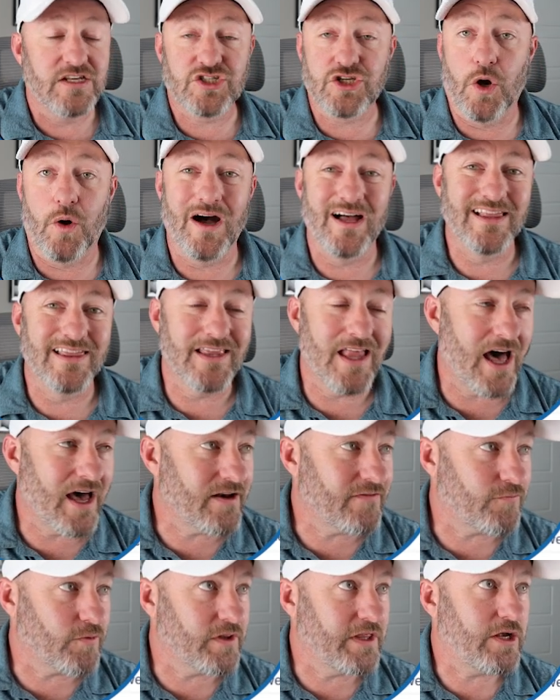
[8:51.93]
So a
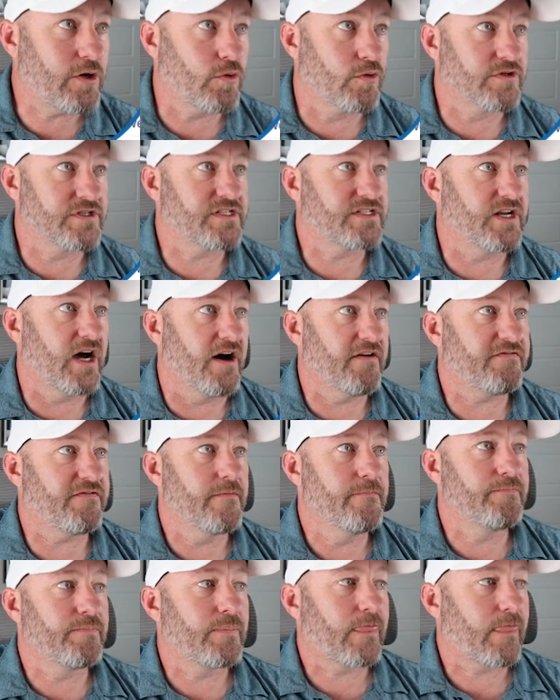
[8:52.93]
lot of really cool
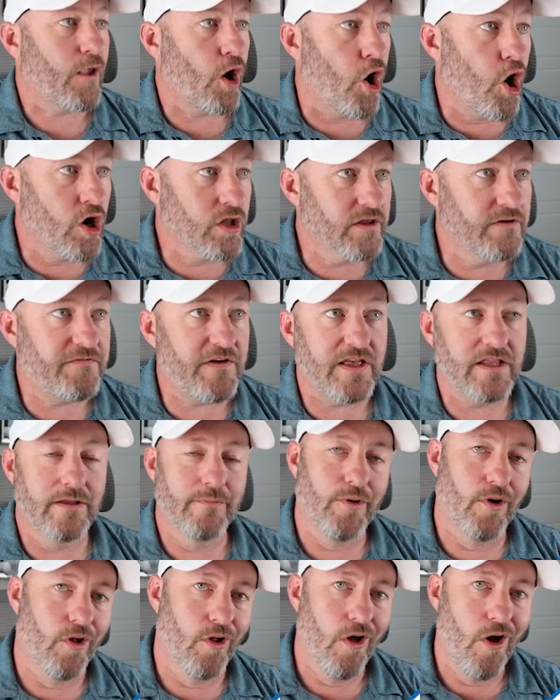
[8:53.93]
stuff all
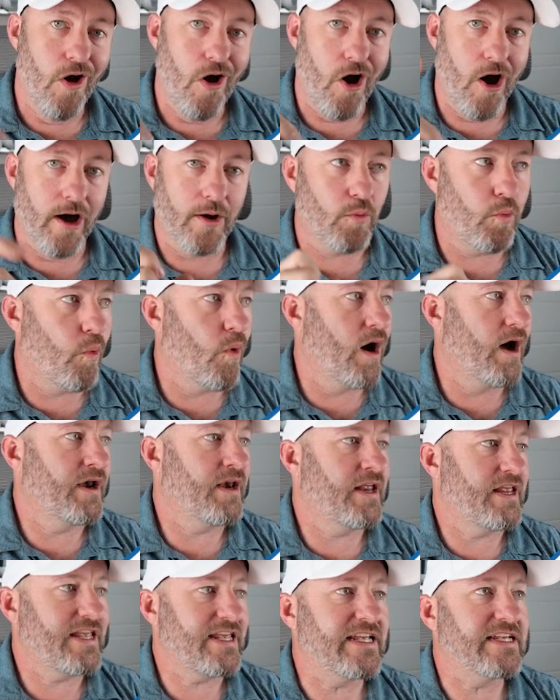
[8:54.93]
available on
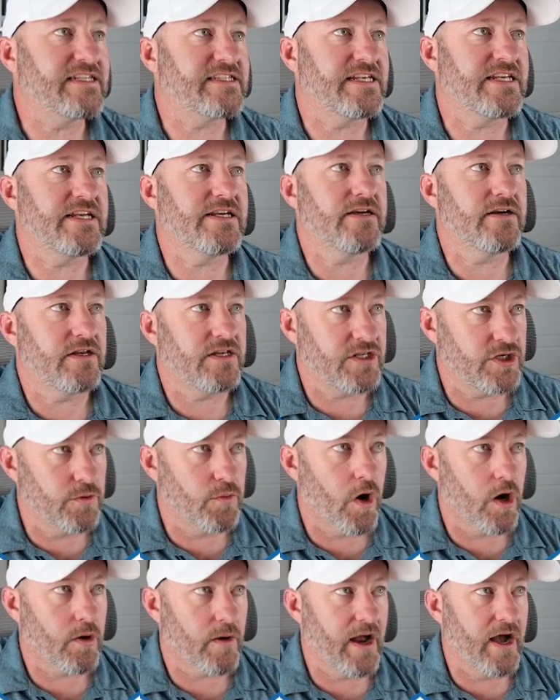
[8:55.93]
one easy
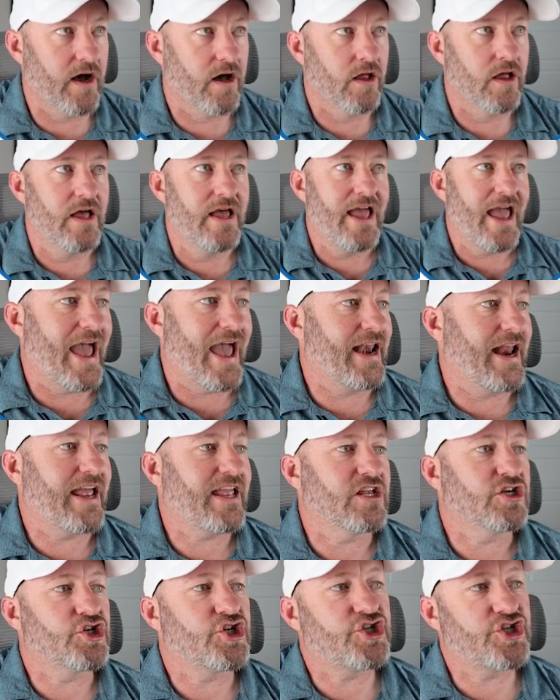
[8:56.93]
URL. And I
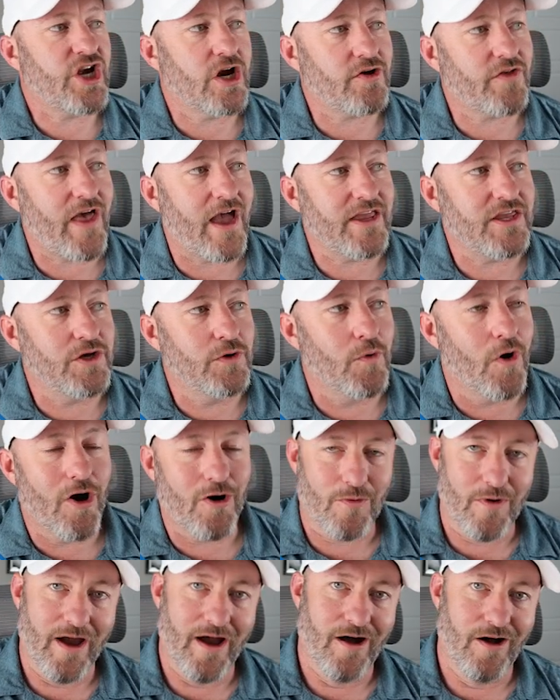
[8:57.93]
can share that
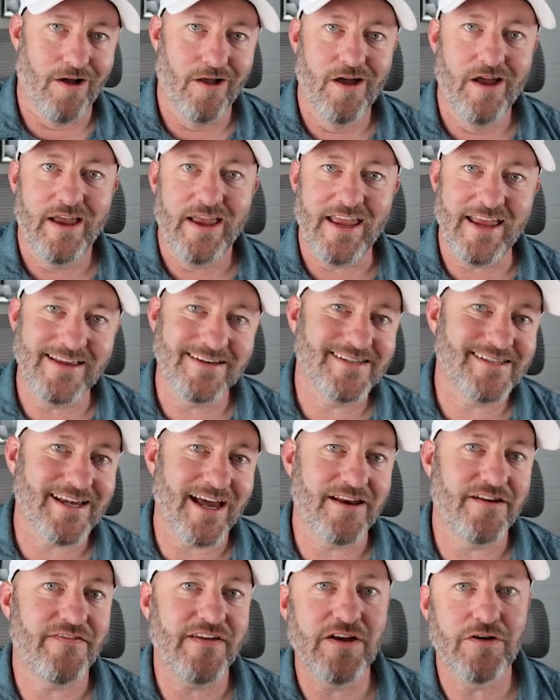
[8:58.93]
URL
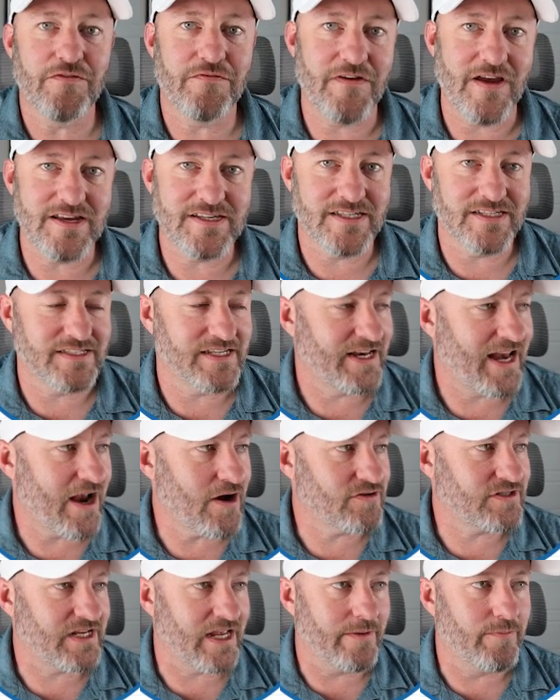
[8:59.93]
inside of interfaces in
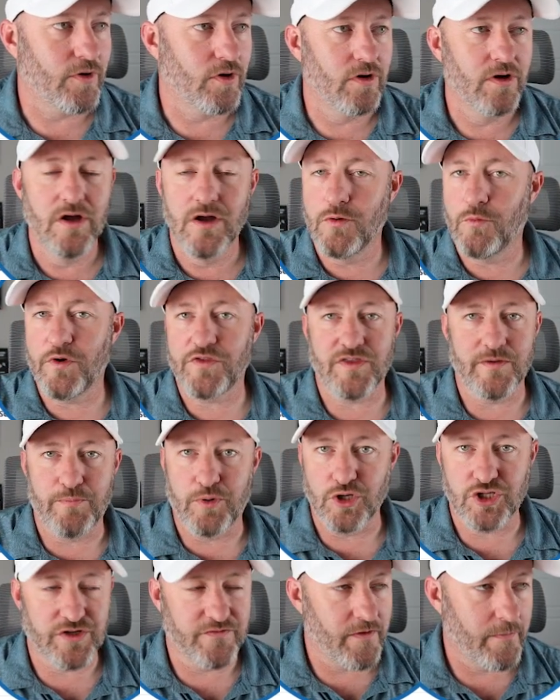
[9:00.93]
Airtable with the
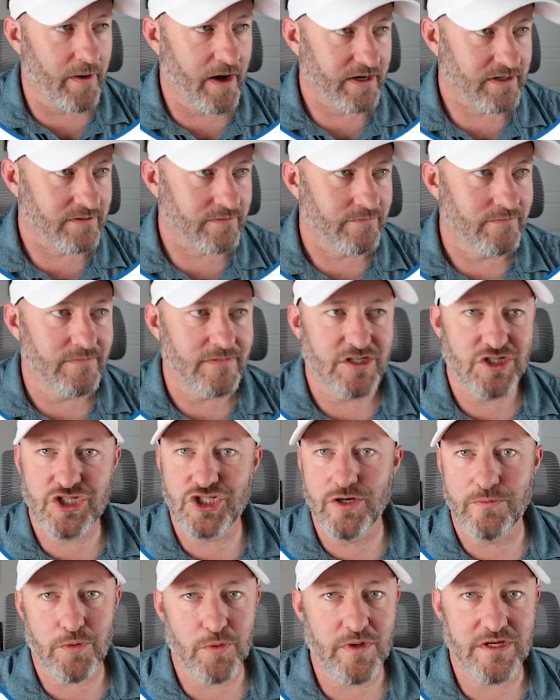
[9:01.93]
push of a button.
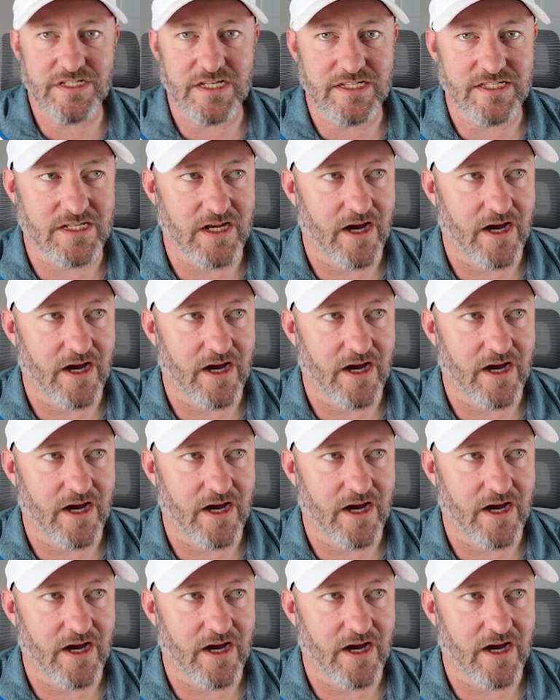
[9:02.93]
Super easy